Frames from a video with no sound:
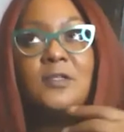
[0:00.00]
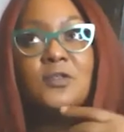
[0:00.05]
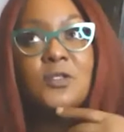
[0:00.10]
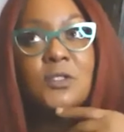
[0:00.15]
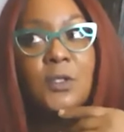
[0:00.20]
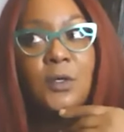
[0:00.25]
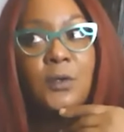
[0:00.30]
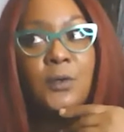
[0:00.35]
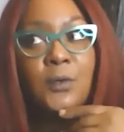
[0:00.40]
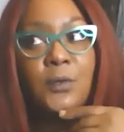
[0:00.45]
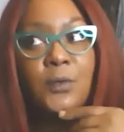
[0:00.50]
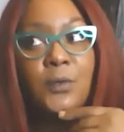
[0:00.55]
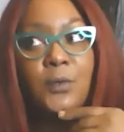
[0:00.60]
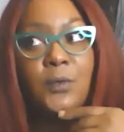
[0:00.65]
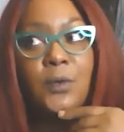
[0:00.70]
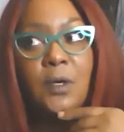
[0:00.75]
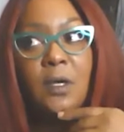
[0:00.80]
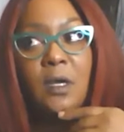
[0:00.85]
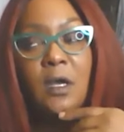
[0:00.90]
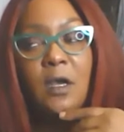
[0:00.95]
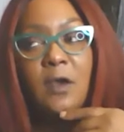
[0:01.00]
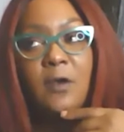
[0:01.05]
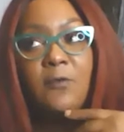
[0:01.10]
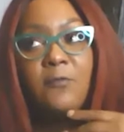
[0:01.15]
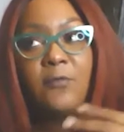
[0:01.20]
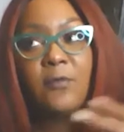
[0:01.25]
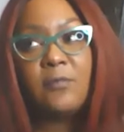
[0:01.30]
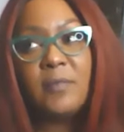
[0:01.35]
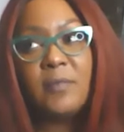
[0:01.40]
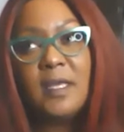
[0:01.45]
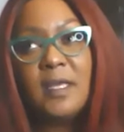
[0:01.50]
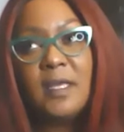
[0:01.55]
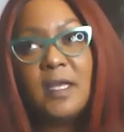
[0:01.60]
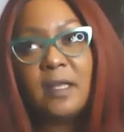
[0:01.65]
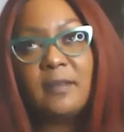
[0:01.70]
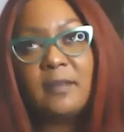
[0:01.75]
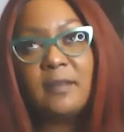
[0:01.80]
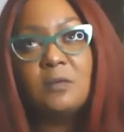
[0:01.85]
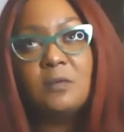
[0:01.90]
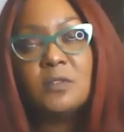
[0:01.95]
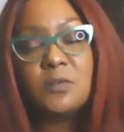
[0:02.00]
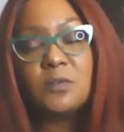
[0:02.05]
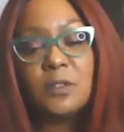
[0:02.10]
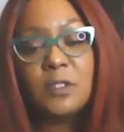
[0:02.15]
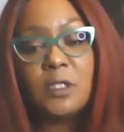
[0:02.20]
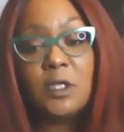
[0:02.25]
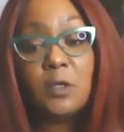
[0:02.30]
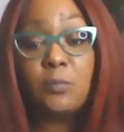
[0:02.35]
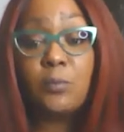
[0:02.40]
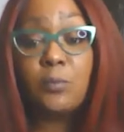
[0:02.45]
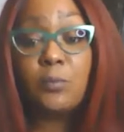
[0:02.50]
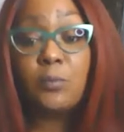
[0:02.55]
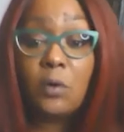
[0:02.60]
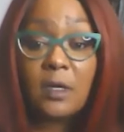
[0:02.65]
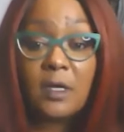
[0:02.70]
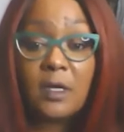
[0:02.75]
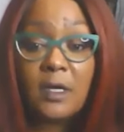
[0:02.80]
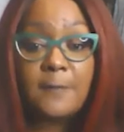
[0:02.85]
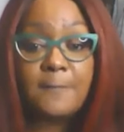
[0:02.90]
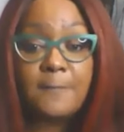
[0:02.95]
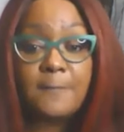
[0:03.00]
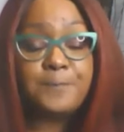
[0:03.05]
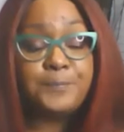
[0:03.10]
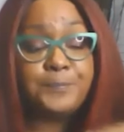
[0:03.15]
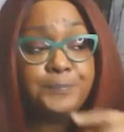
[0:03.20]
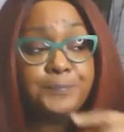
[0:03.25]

And so for me, I think it was really important